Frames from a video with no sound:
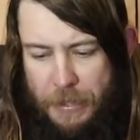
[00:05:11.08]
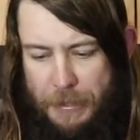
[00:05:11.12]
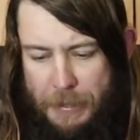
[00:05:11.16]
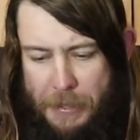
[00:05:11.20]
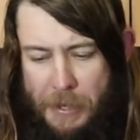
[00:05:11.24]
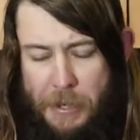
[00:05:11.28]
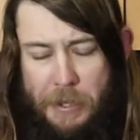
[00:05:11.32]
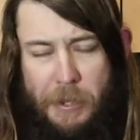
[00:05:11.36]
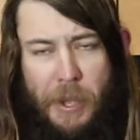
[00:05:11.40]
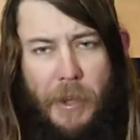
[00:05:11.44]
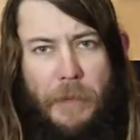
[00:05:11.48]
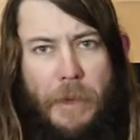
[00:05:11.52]

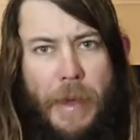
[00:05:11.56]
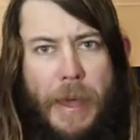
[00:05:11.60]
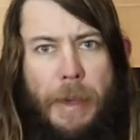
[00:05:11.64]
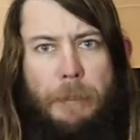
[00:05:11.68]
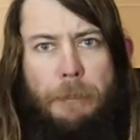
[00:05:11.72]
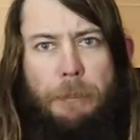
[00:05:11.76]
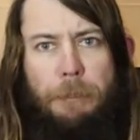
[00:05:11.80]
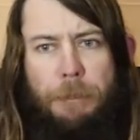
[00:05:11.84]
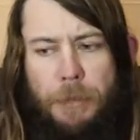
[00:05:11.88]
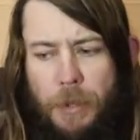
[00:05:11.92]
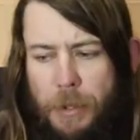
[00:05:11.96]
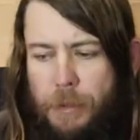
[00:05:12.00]
Yeah, I like
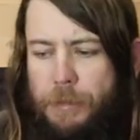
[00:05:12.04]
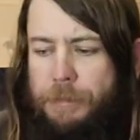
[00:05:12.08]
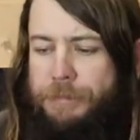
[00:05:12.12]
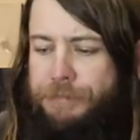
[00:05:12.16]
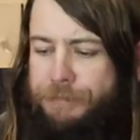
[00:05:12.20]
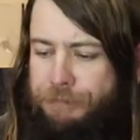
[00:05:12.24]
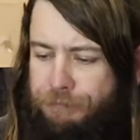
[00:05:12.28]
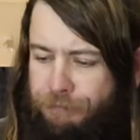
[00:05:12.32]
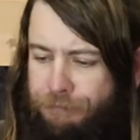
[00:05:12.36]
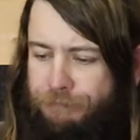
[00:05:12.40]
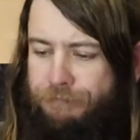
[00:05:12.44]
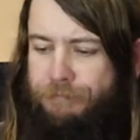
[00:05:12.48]
that.
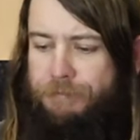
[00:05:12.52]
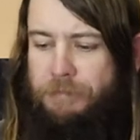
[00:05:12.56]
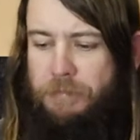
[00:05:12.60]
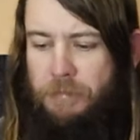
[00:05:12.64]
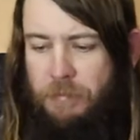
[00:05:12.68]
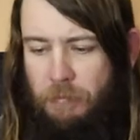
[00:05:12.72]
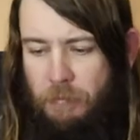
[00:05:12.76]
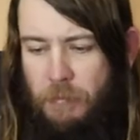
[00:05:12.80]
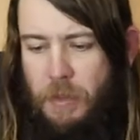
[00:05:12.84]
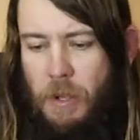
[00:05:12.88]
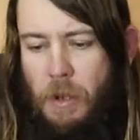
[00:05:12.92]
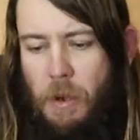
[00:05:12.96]

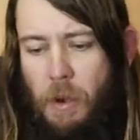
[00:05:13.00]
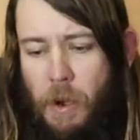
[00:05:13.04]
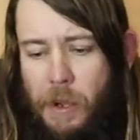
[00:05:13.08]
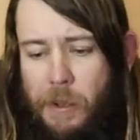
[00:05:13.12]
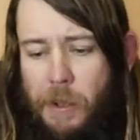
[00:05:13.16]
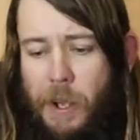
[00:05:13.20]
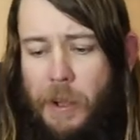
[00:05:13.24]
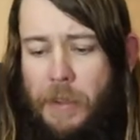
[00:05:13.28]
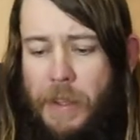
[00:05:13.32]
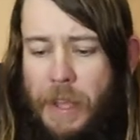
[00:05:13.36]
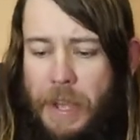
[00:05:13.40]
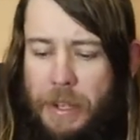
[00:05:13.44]
I
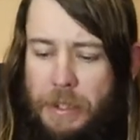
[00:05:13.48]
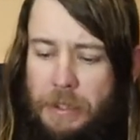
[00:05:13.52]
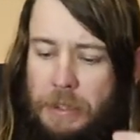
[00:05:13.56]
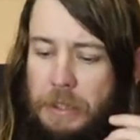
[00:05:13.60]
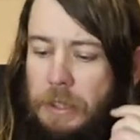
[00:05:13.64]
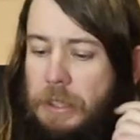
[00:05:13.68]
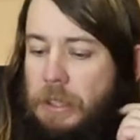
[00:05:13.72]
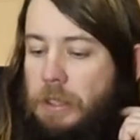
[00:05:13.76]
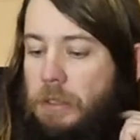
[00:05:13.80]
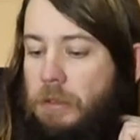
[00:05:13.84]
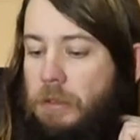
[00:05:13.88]
like that.